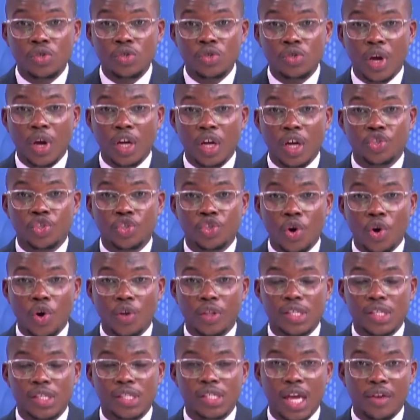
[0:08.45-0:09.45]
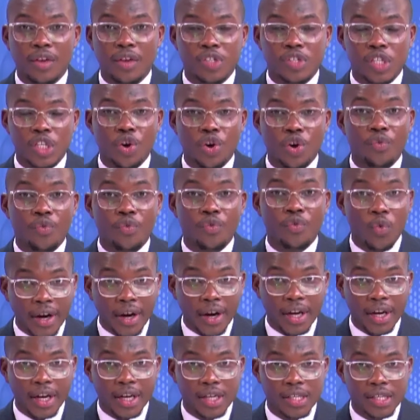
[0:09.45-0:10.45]
to ensure the safety of
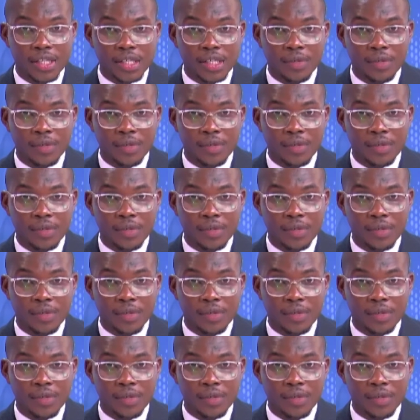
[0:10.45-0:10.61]
workers.